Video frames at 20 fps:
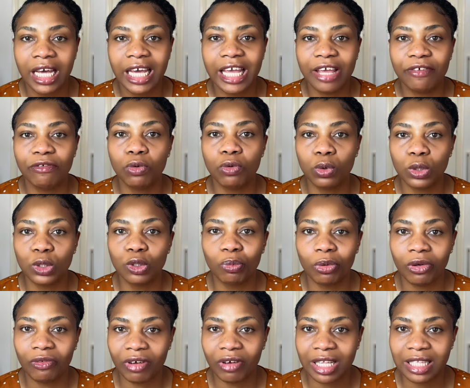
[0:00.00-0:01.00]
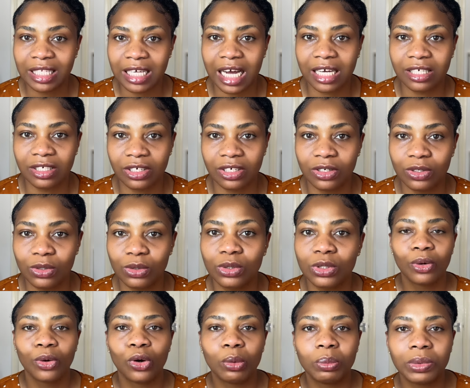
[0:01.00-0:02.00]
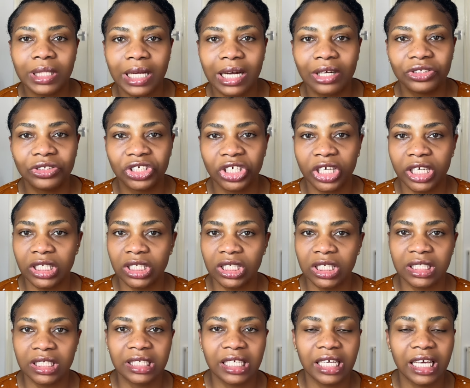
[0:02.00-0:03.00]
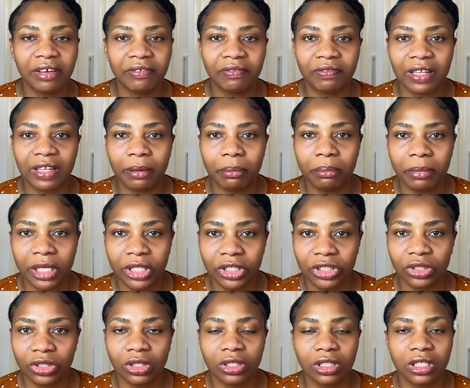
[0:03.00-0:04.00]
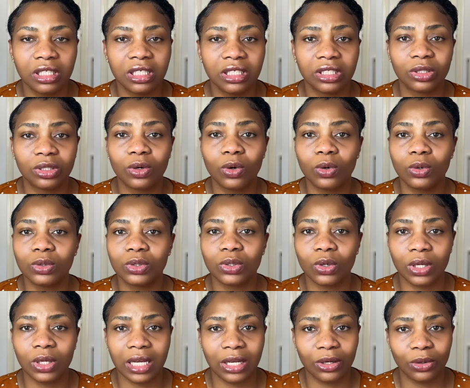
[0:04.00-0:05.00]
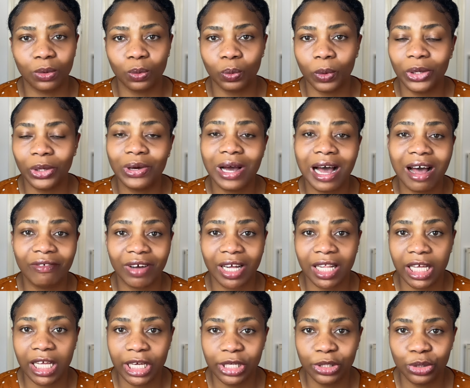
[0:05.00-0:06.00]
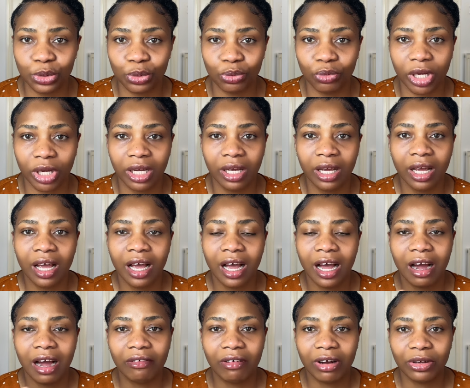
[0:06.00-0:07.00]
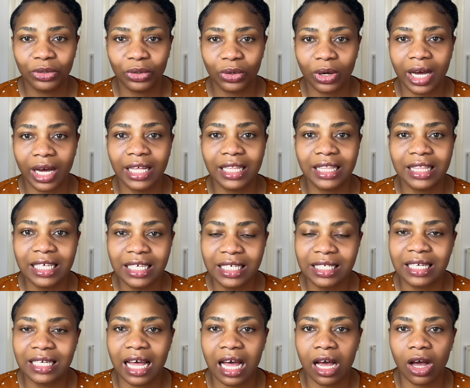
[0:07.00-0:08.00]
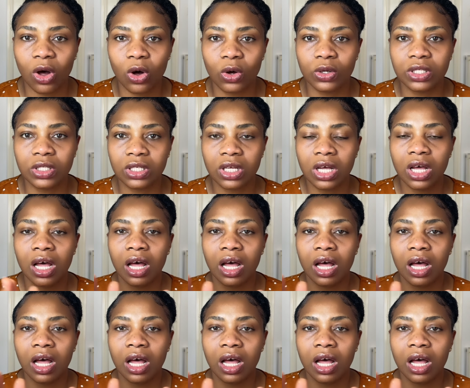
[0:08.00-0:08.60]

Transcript: if you want to prevent dark circles. Hormonal changes, inflammation, the list goes on and on. When you have an injury around your eye, these can cause